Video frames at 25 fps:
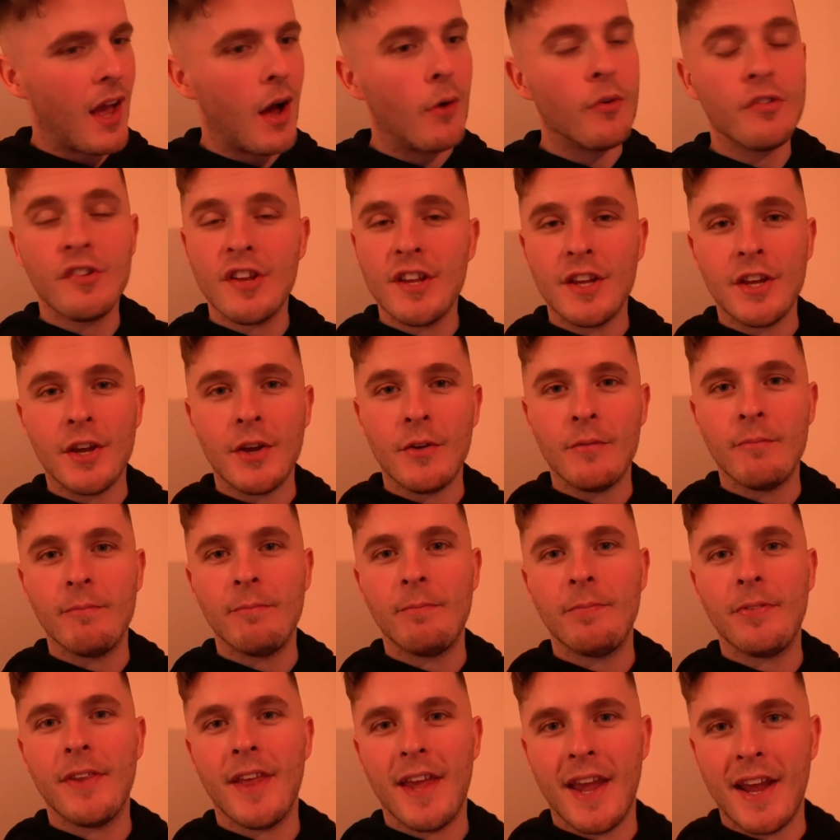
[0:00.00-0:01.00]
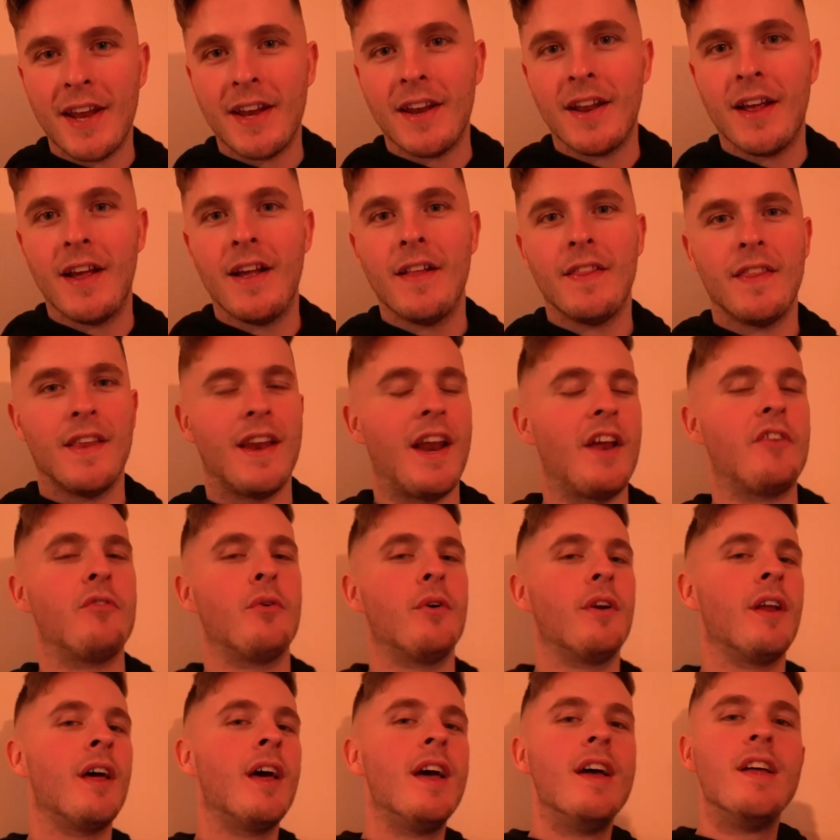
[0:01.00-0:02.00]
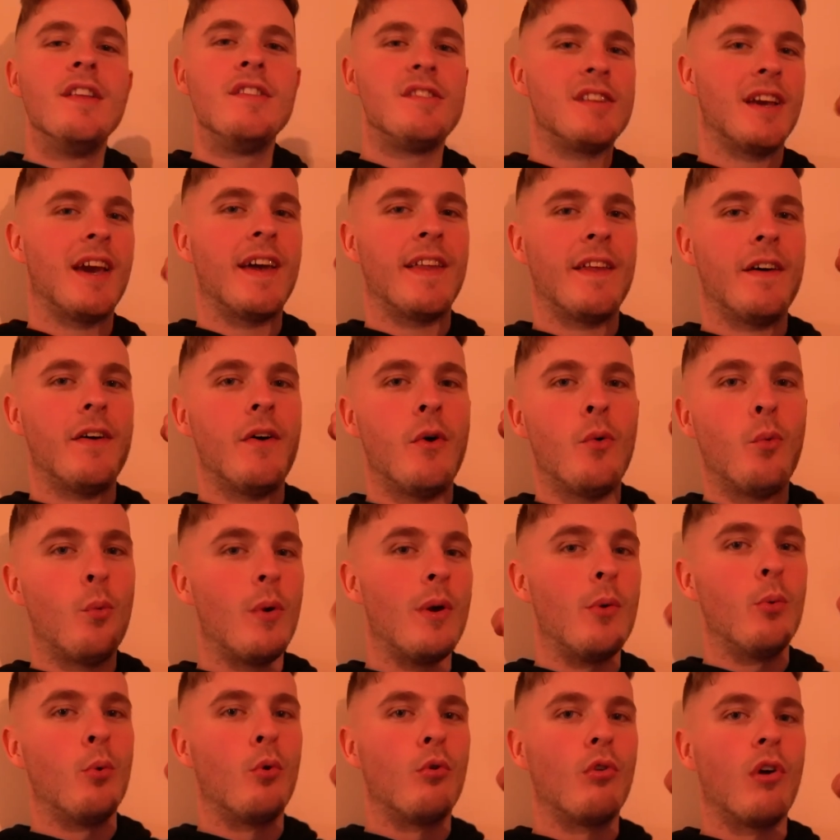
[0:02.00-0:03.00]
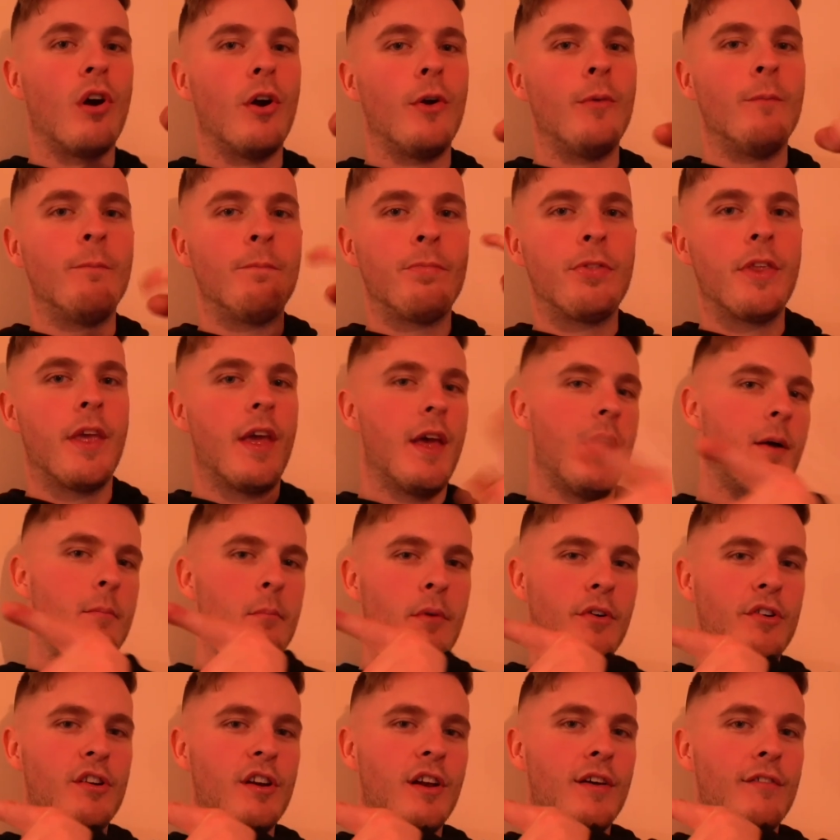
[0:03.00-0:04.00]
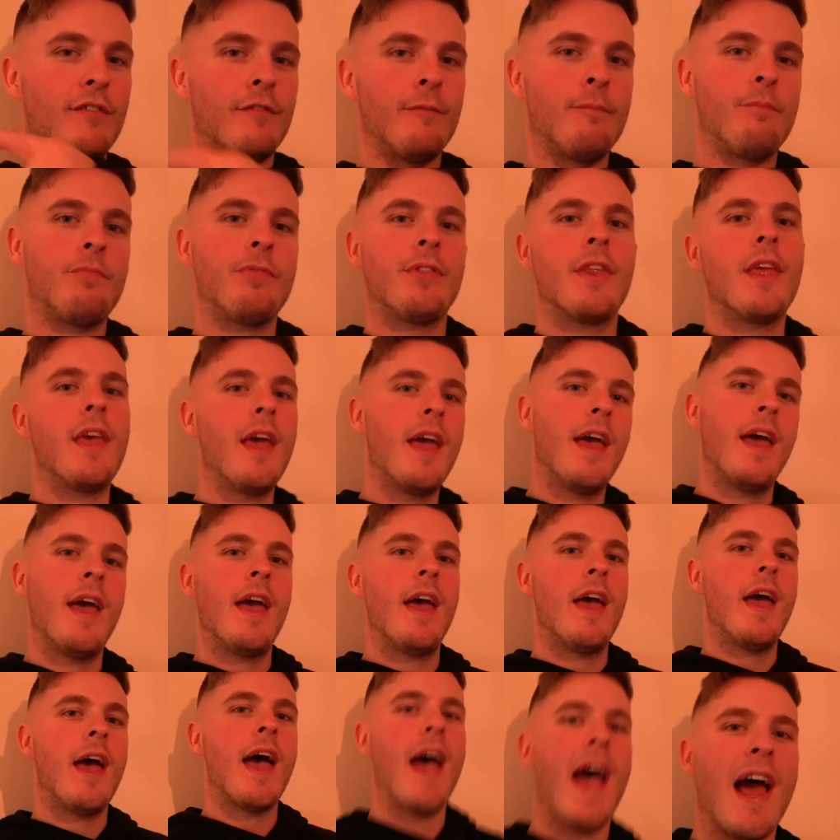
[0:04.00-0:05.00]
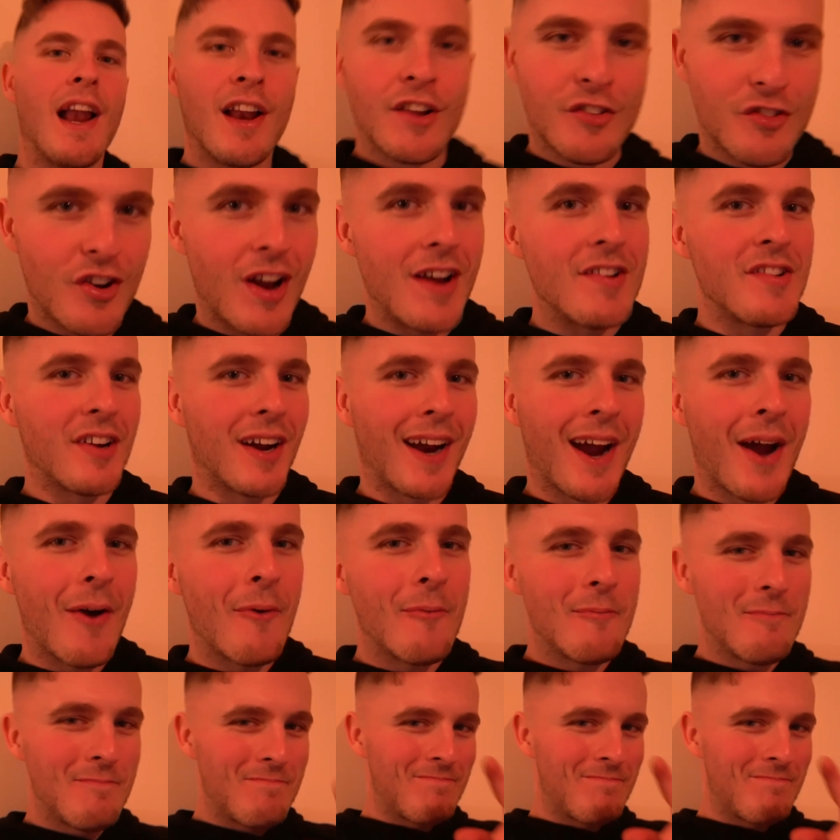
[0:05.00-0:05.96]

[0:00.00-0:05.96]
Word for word: I'll see you in the next one. Together, we will grow. Much love check out.